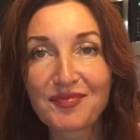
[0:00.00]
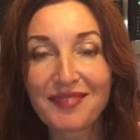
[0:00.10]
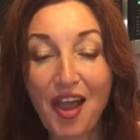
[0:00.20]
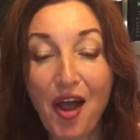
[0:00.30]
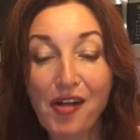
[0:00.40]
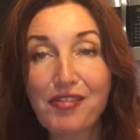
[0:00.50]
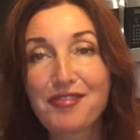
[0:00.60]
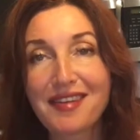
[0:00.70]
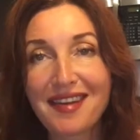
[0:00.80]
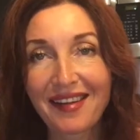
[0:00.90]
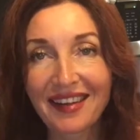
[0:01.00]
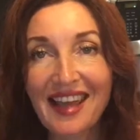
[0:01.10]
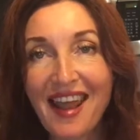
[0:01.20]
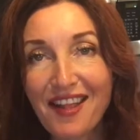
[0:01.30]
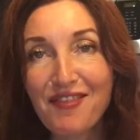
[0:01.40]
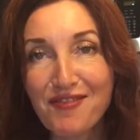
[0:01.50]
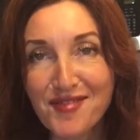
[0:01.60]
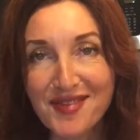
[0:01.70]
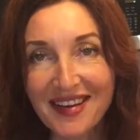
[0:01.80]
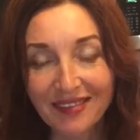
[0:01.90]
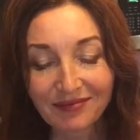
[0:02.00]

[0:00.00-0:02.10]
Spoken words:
healthy canned food